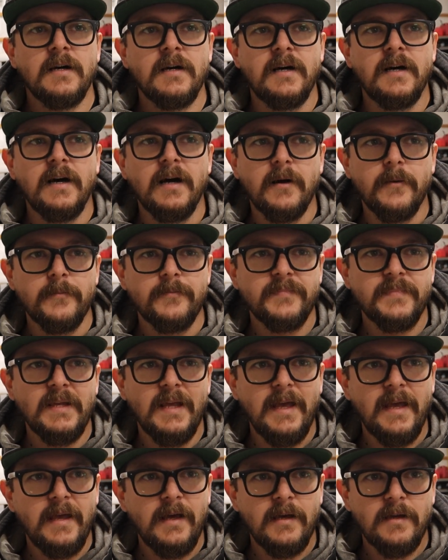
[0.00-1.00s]

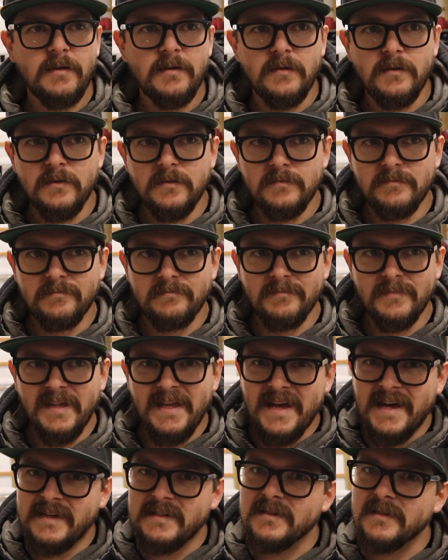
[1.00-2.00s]
And
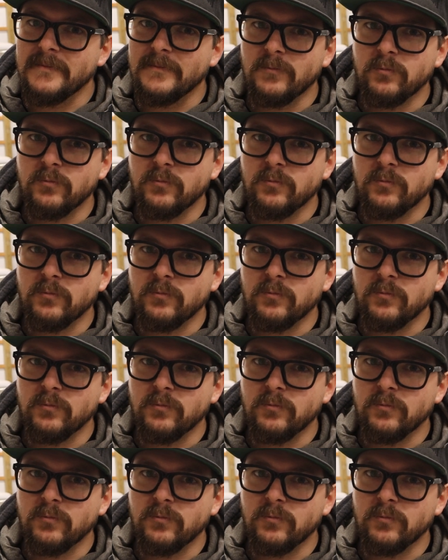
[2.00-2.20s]
has a